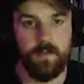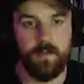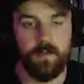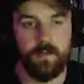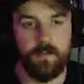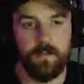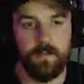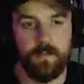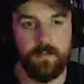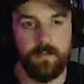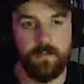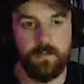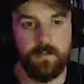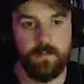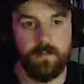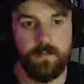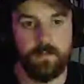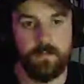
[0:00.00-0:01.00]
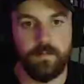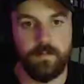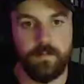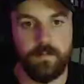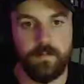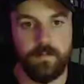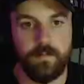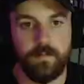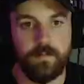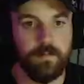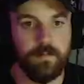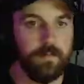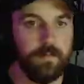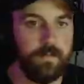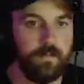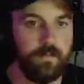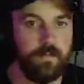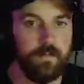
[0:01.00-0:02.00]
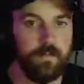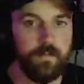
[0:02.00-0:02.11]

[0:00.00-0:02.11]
[no speech]